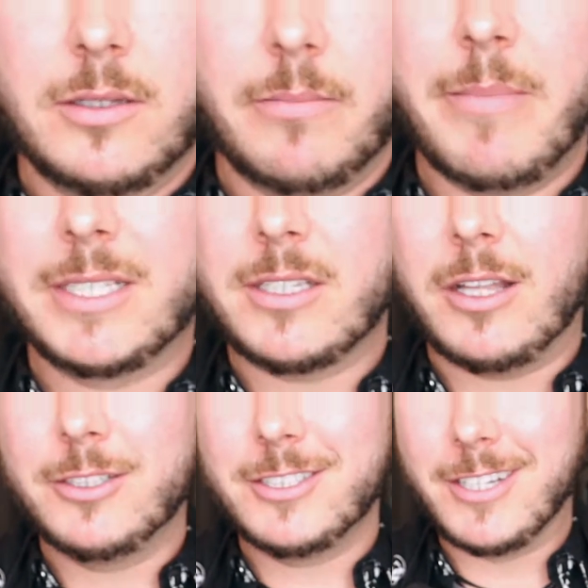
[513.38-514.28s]

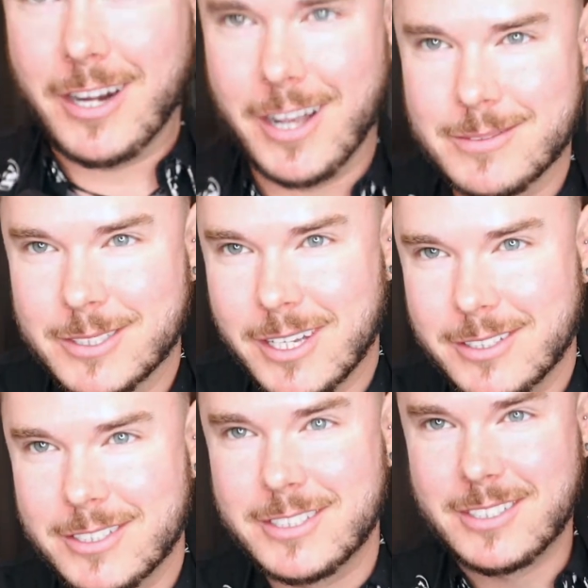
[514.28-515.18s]
mixologist, not
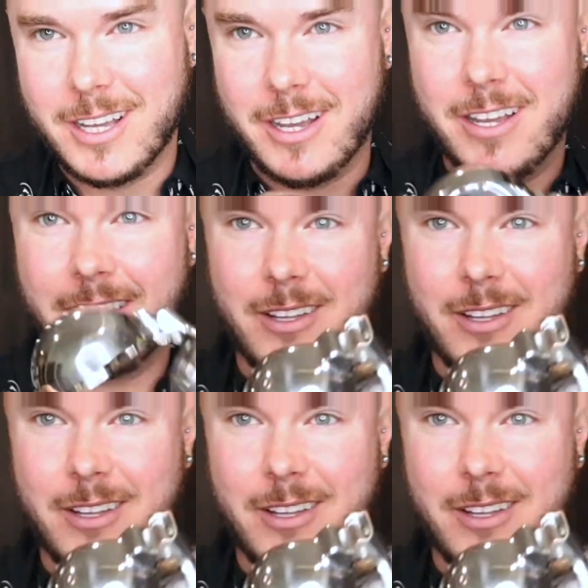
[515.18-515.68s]
cosmetologist, a